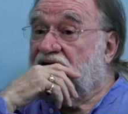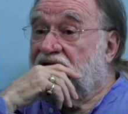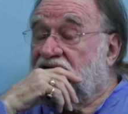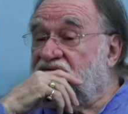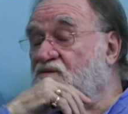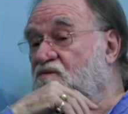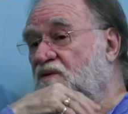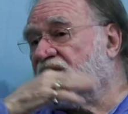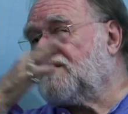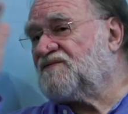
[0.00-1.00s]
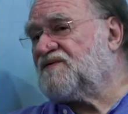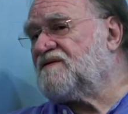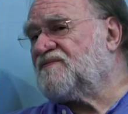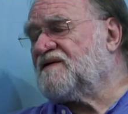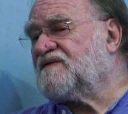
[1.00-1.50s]
So when I see
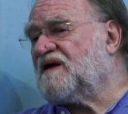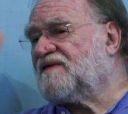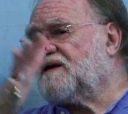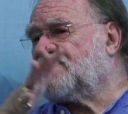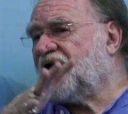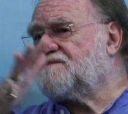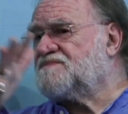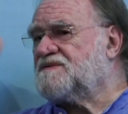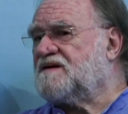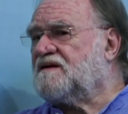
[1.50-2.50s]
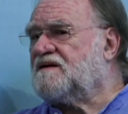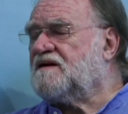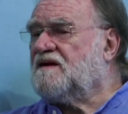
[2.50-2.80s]
things like that happening,